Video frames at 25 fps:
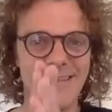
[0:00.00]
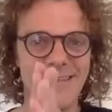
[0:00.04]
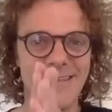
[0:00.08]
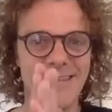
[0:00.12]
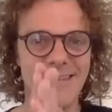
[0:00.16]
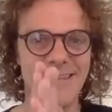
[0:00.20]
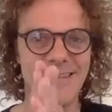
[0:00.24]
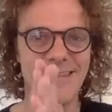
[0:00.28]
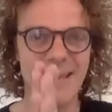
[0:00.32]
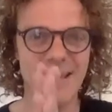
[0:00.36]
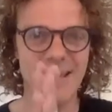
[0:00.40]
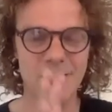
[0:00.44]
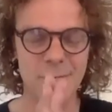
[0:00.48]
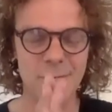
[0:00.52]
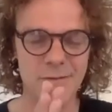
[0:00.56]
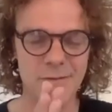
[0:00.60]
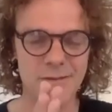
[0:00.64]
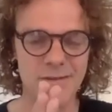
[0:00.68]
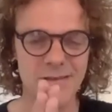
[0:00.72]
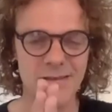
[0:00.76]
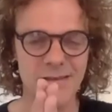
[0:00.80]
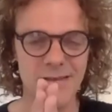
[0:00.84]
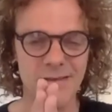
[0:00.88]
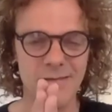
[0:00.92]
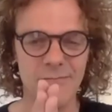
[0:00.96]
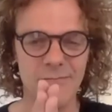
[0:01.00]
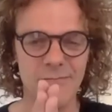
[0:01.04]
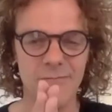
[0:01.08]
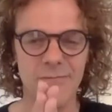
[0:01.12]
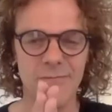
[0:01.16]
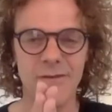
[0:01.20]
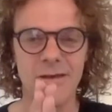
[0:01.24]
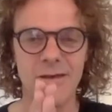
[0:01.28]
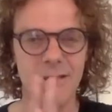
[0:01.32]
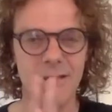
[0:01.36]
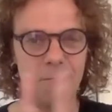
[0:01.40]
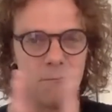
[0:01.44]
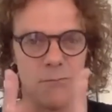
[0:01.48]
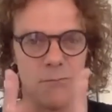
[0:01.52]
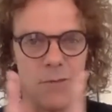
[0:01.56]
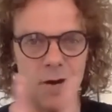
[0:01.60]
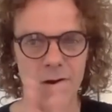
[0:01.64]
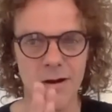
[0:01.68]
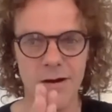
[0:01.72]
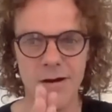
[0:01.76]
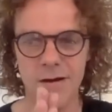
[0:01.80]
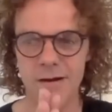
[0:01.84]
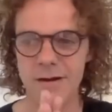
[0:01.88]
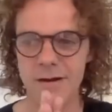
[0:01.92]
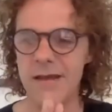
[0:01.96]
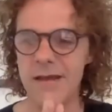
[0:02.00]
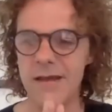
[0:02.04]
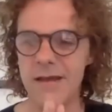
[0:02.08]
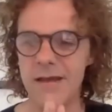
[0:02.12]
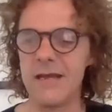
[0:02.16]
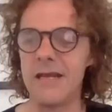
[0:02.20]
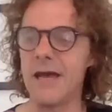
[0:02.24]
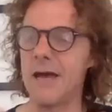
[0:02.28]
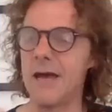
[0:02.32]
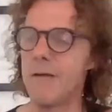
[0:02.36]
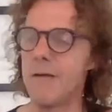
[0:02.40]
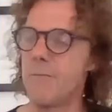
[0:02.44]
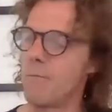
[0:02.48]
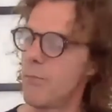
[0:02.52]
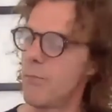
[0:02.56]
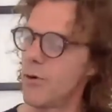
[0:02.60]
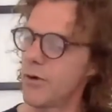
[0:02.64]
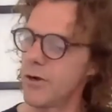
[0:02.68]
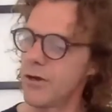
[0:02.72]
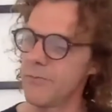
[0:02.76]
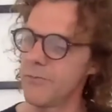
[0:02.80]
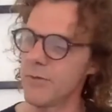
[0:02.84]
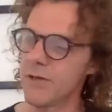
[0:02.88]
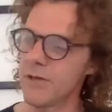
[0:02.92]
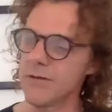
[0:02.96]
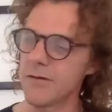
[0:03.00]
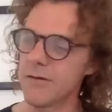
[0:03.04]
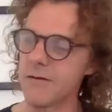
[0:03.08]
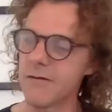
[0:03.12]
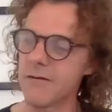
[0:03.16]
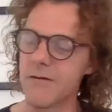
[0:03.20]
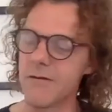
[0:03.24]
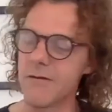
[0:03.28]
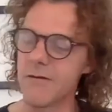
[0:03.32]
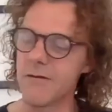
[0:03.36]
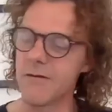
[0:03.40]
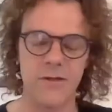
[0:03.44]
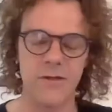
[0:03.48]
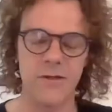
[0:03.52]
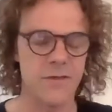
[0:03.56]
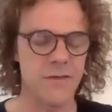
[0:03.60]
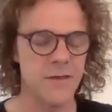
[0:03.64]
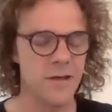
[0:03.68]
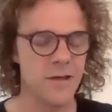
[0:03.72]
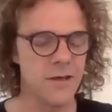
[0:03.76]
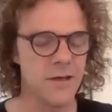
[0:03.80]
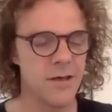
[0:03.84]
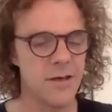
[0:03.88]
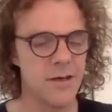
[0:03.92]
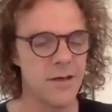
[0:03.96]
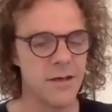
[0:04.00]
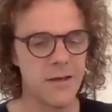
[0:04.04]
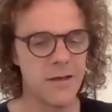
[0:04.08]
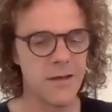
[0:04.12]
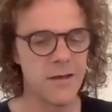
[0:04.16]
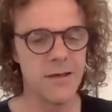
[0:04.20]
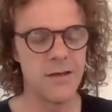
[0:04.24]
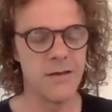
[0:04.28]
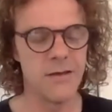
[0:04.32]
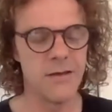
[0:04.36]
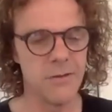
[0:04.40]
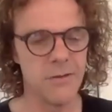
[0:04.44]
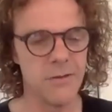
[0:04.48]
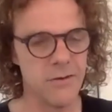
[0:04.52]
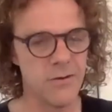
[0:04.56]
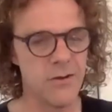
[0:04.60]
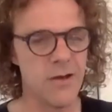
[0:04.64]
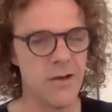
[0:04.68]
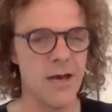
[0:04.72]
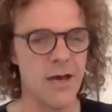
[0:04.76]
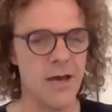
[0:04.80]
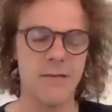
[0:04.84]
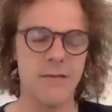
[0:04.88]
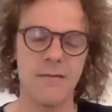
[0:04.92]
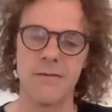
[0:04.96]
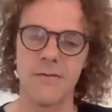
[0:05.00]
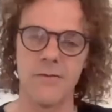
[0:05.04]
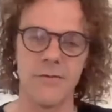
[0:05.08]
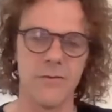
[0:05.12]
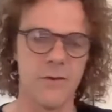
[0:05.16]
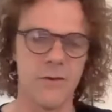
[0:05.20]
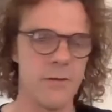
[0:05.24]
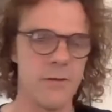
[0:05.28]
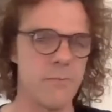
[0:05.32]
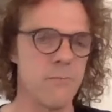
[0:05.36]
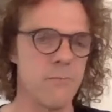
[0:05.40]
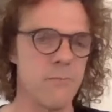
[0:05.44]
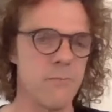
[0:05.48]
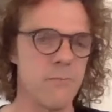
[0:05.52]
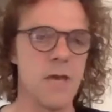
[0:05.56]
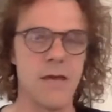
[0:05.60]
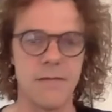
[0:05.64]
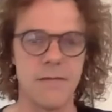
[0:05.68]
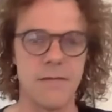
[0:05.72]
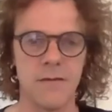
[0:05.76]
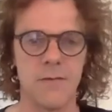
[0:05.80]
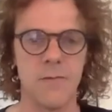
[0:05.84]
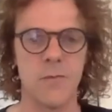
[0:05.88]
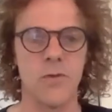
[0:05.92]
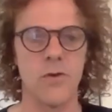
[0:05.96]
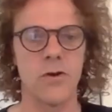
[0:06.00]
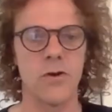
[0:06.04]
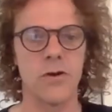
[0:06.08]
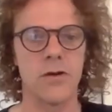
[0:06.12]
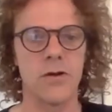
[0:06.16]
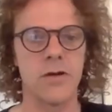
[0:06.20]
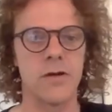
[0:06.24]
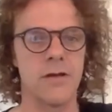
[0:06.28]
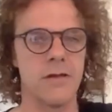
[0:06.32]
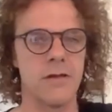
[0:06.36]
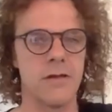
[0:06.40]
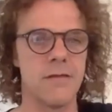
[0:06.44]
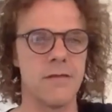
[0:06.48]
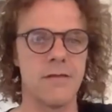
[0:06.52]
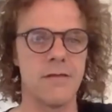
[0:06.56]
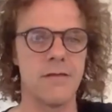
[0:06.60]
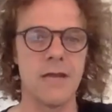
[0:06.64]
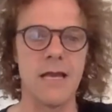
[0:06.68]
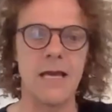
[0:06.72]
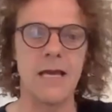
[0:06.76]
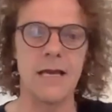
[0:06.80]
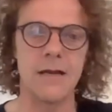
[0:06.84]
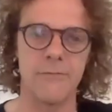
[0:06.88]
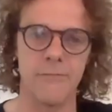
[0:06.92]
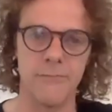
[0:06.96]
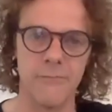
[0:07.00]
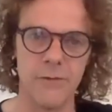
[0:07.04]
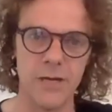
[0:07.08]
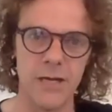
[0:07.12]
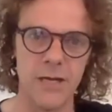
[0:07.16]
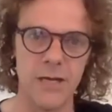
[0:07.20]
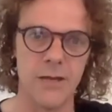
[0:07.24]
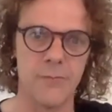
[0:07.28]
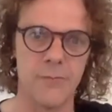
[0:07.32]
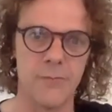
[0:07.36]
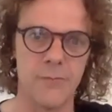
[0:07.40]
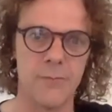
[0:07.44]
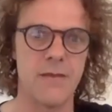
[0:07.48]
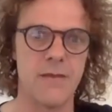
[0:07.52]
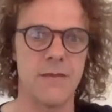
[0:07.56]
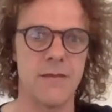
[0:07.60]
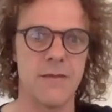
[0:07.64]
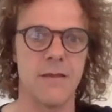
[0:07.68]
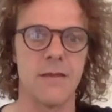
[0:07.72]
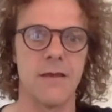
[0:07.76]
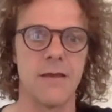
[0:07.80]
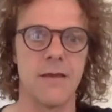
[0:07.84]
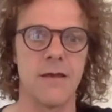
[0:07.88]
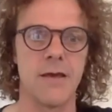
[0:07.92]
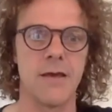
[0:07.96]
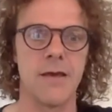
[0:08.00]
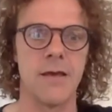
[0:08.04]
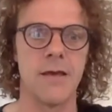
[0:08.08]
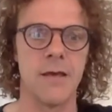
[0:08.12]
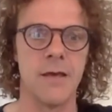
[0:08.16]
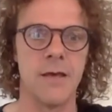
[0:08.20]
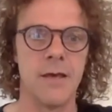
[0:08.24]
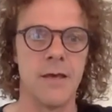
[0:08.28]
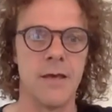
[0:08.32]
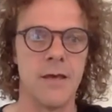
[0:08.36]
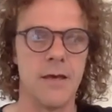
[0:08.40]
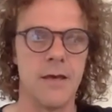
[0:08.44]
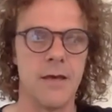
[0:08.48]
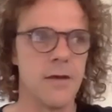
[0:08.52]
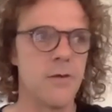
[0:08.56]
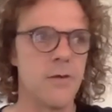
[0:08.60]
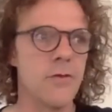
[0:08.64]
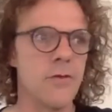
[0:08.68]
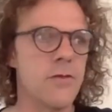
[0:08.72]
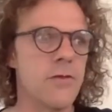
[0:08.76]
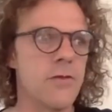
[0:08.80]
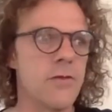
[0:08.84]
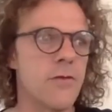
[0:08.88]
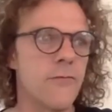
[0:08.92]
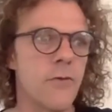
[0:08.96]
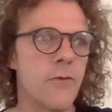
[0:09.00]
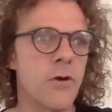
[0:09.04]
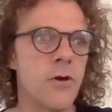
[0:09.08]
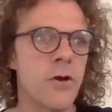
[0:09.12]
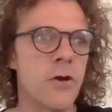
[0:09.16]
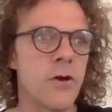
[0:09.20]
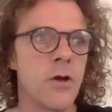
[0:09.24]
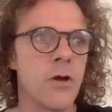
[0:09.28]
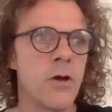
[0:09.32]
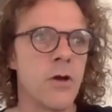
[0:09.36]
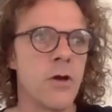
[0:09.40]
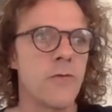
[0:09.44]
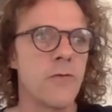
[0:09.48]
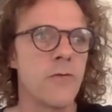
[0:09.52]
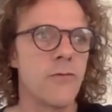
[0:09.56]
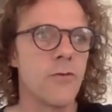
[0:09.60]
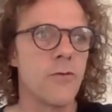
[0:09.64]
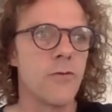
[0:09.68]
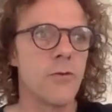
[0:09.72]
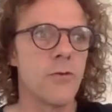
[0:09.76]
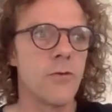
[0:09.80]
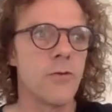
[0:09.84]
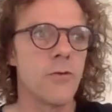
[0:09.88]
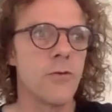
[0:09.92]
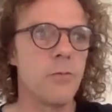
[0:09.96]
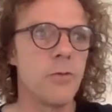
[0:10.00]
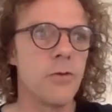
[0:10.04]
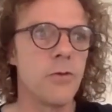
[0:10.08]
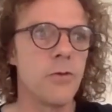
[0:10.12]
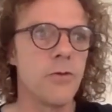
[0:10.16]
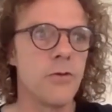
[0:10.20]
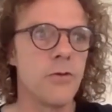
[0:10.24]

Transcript: Thank you, Steve and Mark and the Embodiment Conference. You guys are doing amazing work. This is like a really amazing day. And also for people,